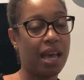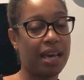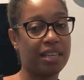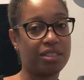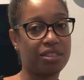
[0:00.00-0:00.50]

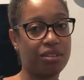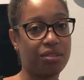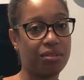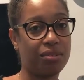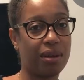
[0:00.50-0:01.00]
And
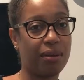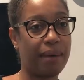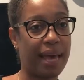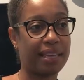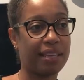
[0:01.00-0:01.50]
so
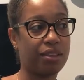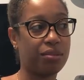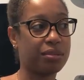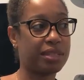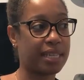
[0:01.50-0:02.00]
back in
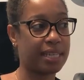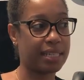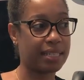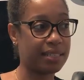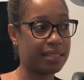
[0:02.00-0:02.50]
those
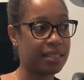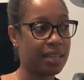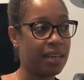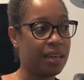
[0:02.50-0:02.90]
days,